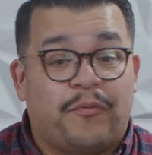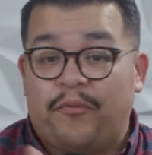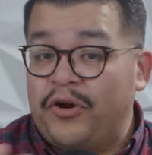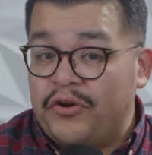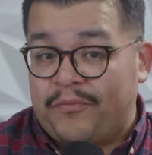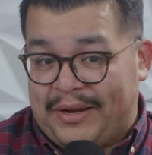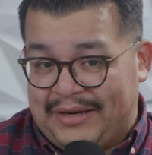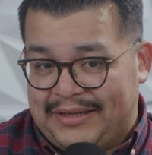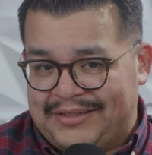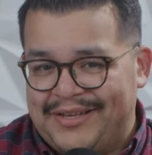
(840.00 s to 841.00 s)
the printer
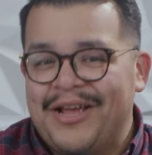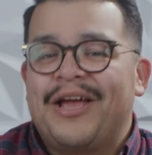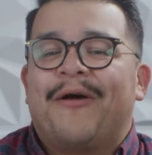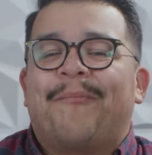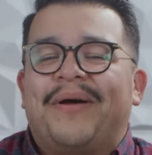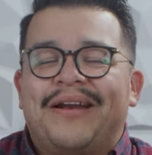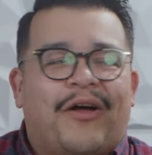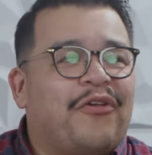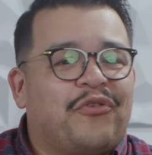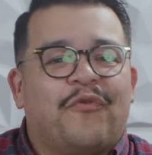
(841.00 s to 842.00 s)
maintenance, but
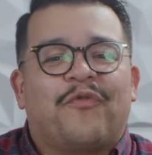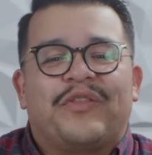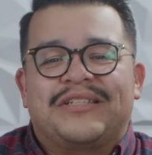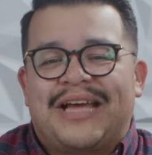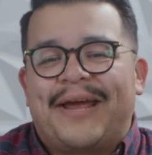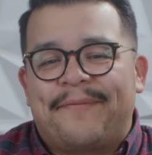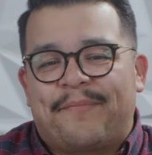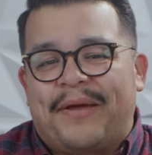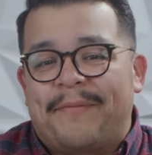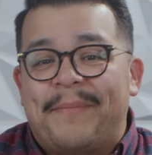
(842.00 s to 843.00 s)
also for the time
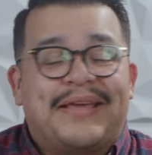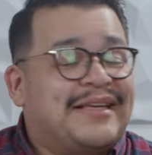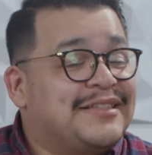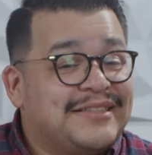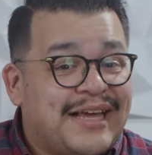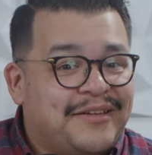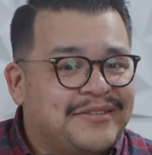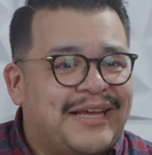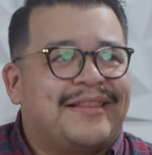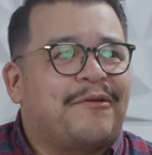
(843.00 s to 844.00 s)
spent making
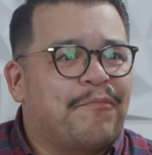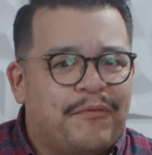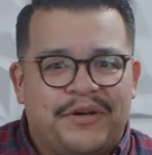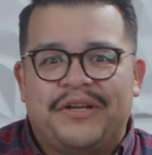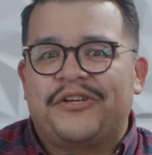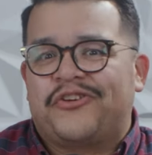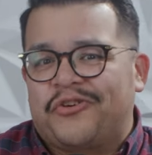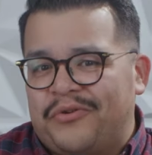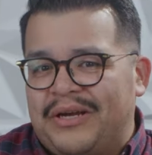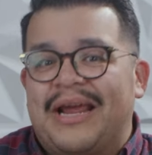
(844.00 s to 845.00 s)
sales and then printing,
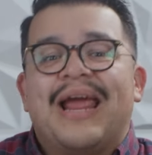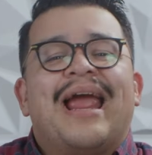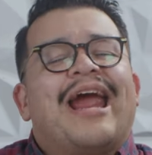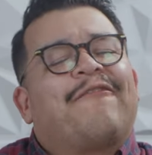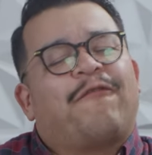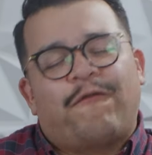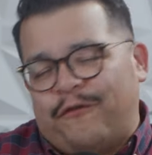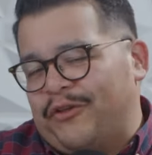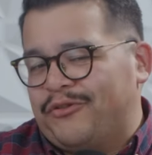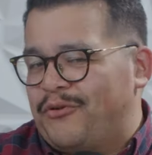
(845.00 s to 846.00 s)
curing, and
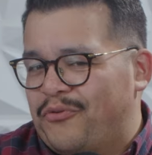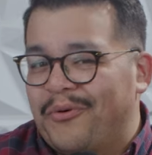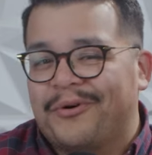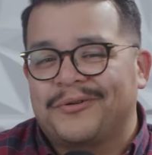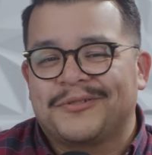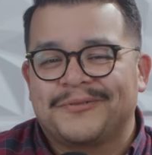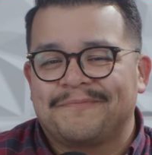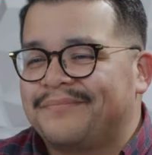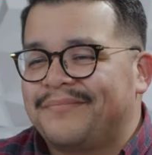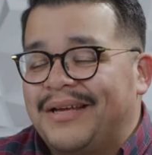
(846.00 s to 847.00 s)
fulfilling those orders.
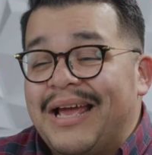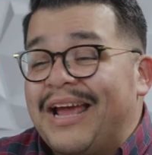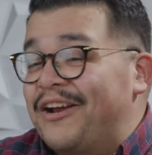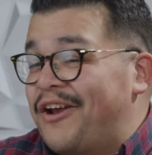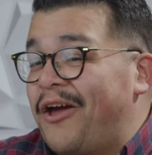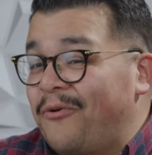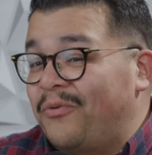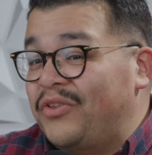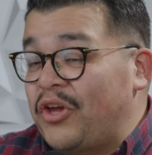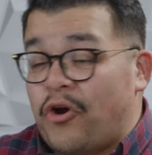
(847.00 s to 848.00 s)
Not
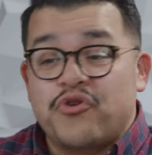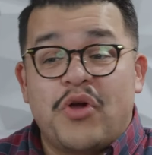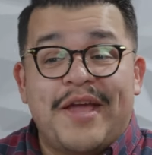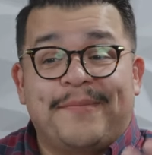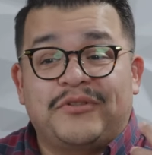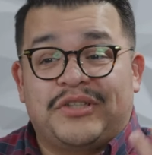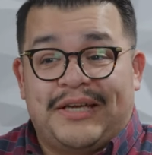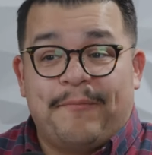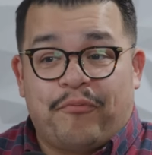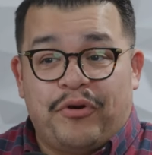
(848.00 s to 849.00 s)
only are you able
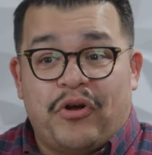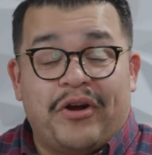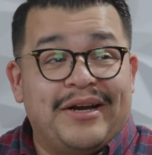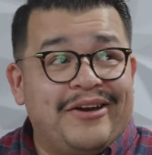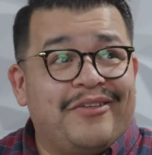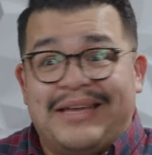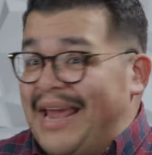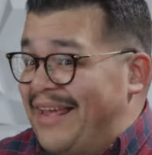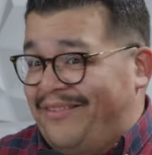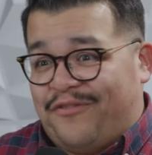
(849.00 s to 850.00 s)
to imprint on a
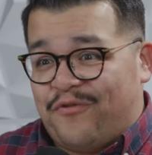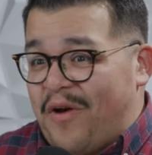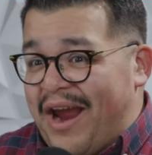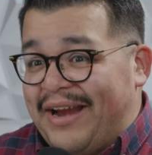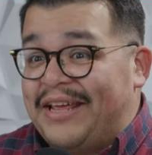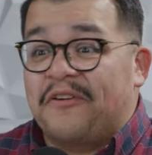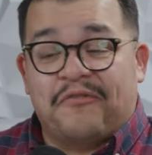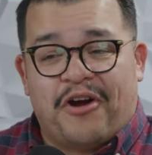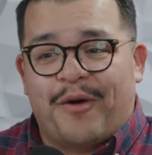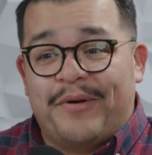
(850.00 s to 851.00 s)
nearly endless variety
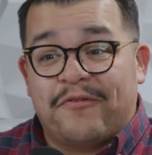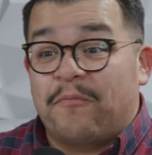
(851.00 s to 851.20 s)
of garments,